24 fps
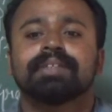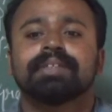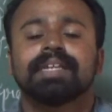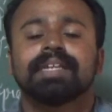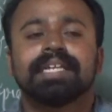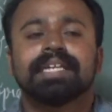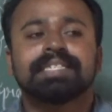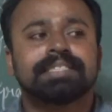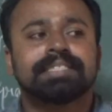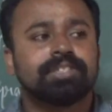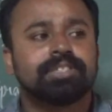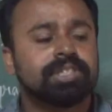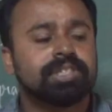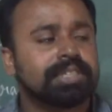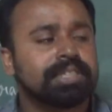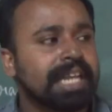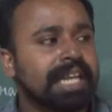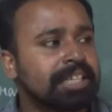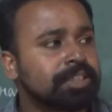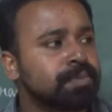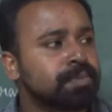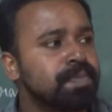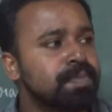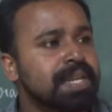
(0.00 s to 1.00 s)
if you
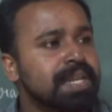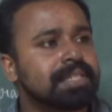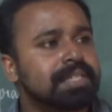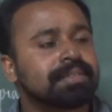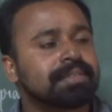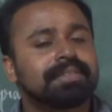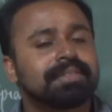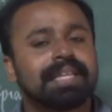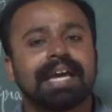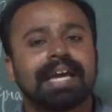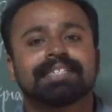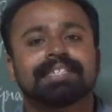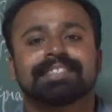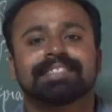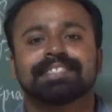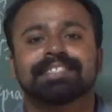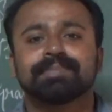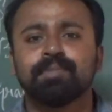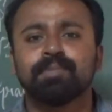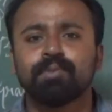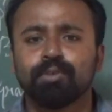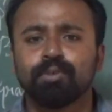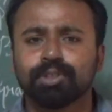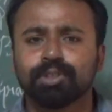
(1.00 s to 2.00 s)
touch means there is a
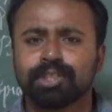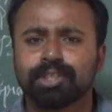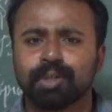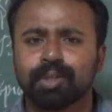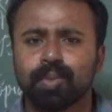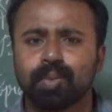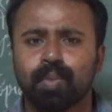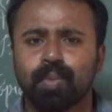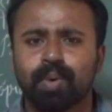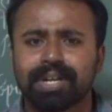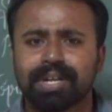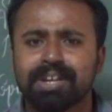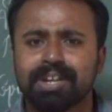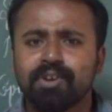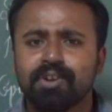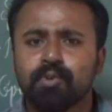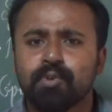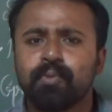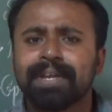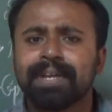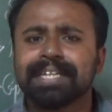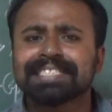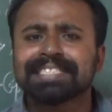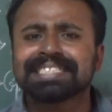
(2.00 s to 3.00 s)
smoothen one,
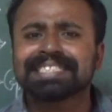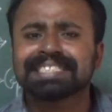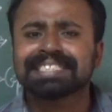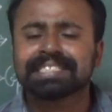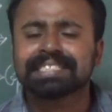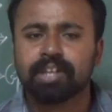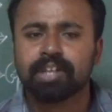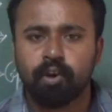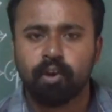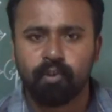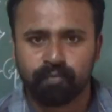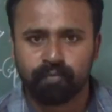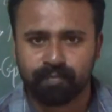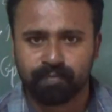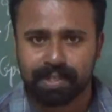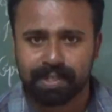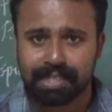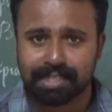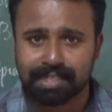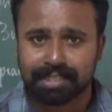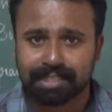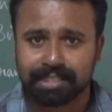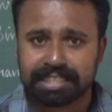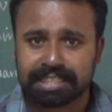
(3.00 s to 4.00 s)
very
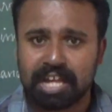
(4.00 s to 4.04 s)
softly